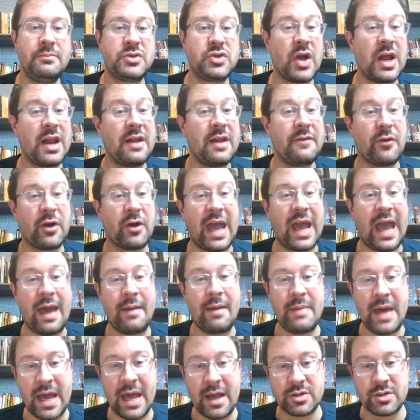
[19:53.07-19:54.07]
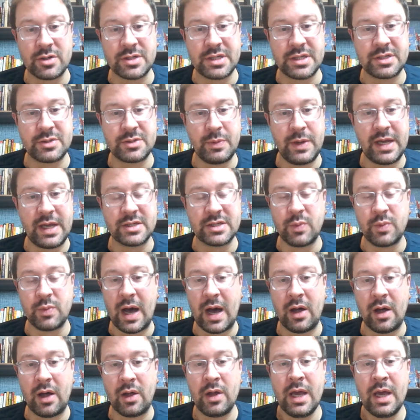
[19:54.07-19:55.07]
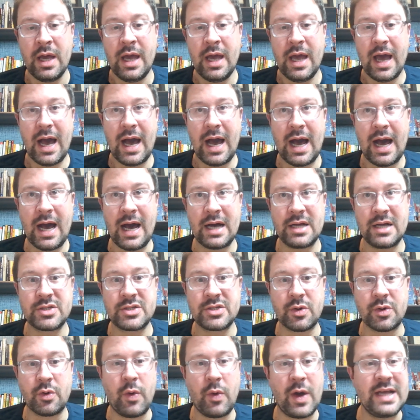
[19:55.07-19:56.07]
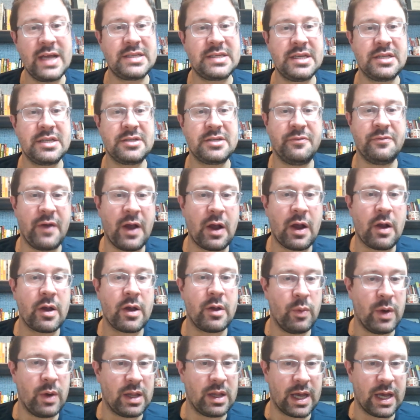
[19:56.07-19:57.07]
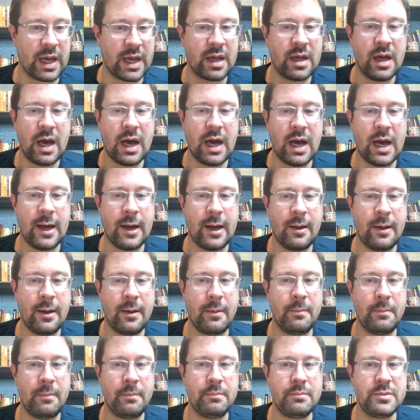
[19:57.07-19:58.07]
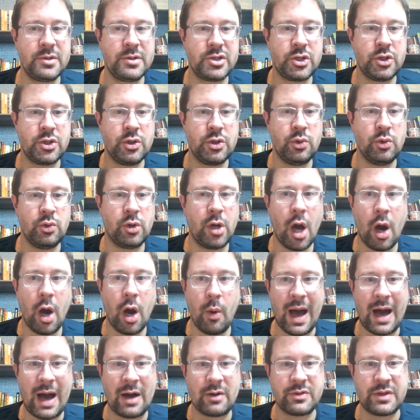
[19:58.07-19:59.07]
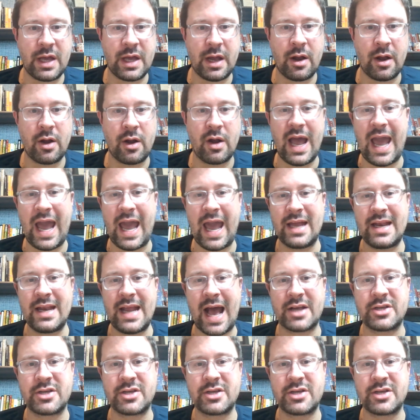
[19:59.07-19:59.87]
Traded for Cam Akers this week as well. So Kwesi is very willing to go out there and